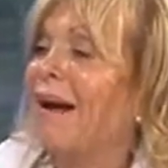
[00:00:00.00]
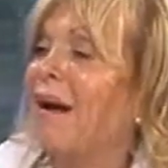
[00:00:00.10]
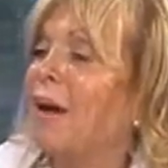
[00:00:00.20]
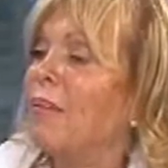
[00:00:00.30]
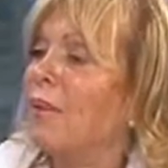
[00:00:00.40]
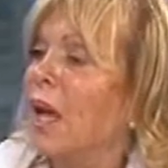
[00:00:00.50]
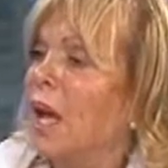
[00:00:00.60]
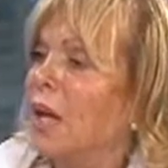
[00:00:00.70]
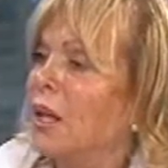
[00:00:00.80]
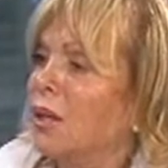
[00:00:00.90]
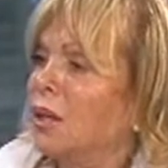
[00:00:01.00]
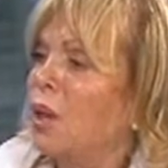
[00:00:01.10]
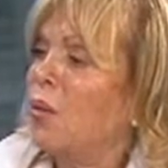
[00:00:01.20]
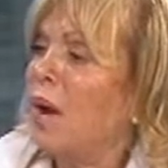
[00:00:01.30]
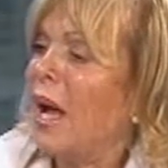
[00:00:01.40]
Um,
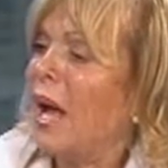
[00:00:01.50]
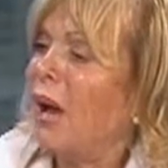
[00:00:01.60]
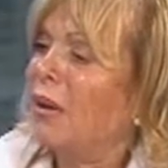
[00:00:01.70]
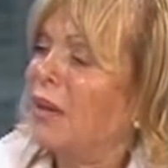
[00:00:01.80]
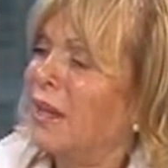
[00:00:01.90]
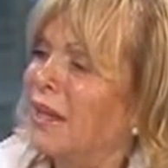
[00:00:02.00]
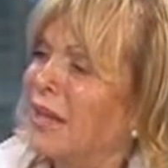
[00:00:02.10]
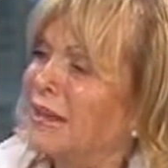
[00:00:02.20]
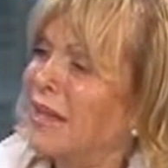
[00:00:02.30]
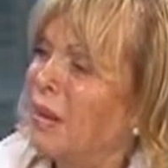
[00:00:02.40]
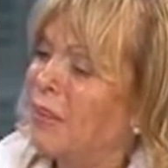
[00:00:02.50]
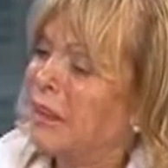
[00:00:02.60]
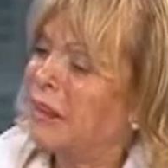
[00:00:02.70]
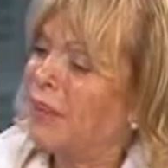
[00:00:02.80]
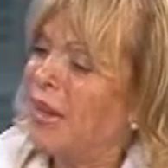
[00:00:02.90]
so how tell me
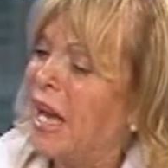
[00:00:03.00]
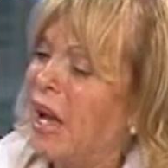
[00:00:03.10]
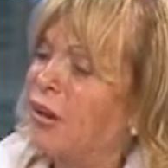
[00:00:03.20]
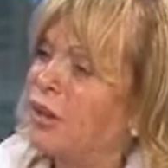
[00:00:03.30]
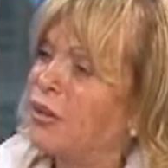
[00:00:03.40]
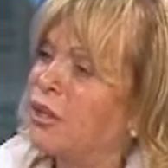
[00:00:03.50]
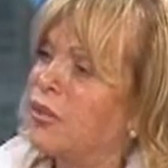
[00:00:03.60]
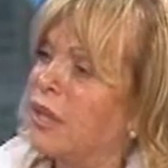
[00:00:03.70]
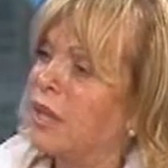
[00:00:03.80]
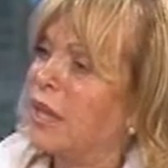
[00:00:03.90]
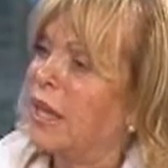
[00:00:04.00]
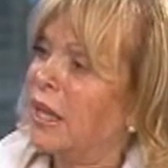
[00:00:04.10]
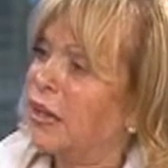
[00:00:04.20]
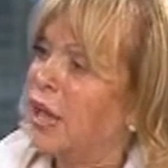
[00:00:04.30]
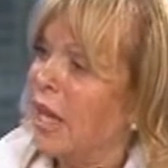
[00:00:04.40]
something how can you still get,
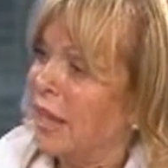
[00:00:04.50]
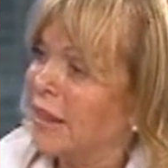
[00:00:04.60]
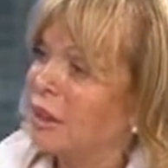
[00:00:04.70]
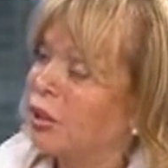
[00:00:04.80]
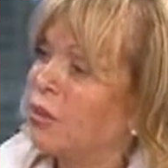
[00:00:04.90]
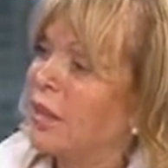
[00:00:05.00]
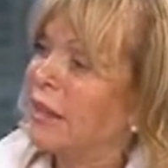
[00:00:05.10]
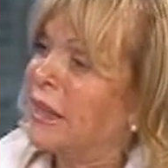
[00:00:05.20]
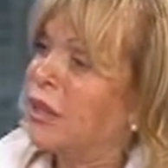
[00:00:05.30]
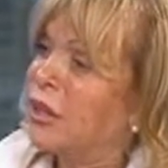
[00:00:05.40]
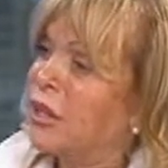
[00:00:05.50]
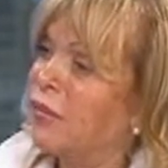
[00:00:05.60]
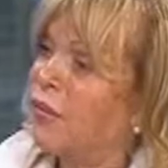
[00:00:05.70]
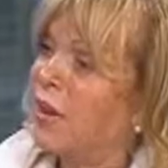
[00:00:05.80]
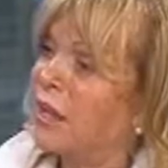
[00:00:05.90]
can, is it too late to get a good
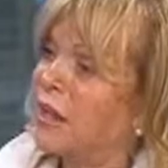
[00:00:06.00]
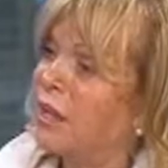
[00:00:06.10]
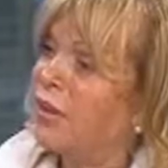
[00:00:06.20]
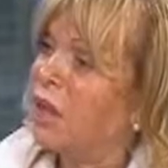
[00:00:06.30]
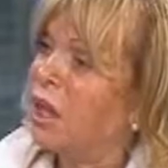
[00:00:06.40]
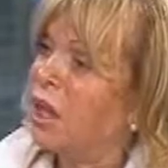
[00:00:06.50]
deal for thanksgiving